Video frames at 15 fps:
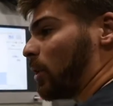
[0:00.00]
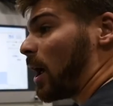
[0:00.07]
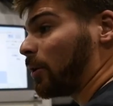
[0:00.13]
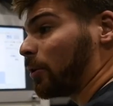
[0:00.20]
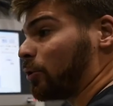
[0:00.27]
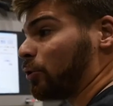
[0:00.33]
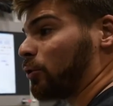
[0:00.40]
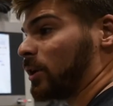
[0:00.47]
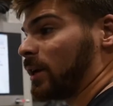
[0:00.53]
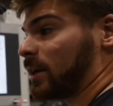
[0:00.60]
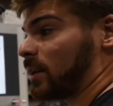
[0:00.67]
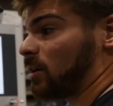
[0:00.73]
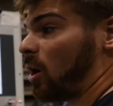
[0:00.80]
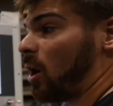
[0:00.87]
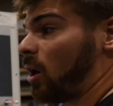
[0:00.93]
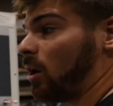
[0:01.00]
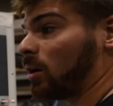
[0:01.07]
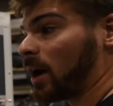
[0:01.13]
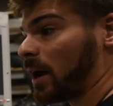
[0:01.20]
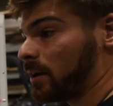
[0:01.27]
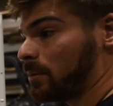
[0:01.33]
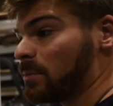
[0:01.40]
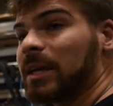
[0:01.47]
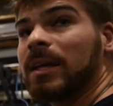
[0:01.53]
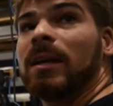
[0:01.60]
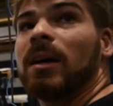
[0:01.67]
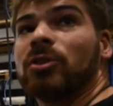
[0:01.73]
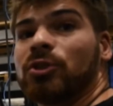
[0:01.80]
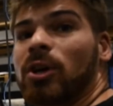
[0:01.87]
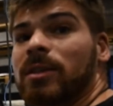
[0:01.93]
I reached out to Jake over at
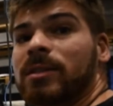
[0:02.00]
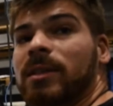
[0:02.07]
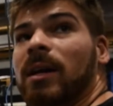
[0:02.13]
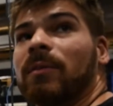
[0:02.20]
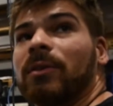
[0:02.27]
Ketch.